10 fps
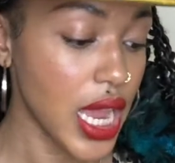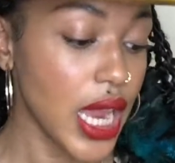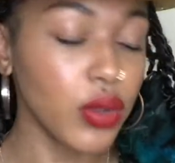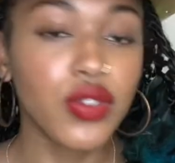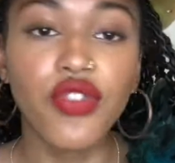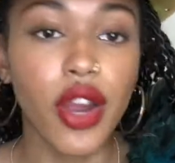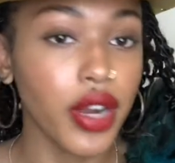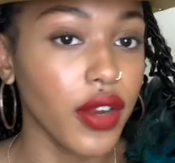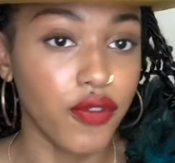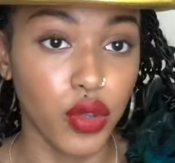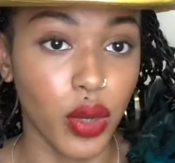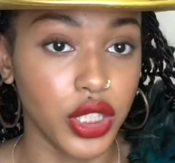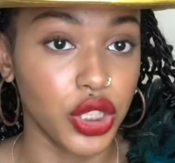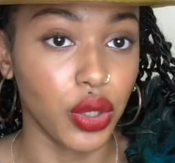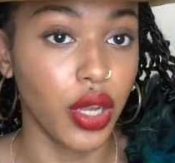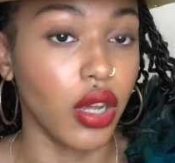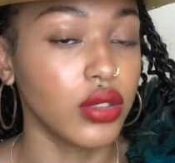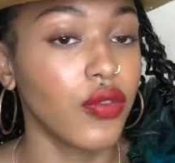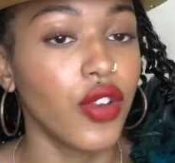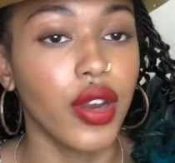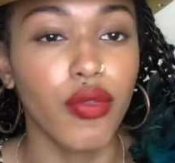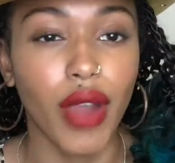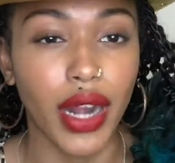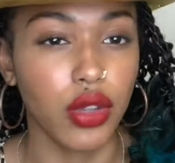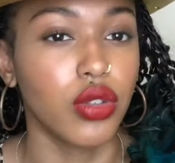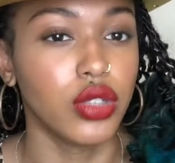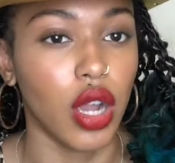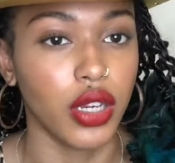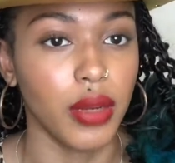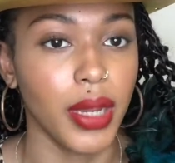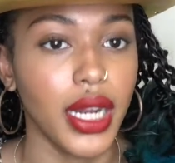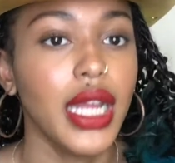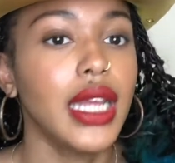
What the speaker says: It was very influential and also very radical document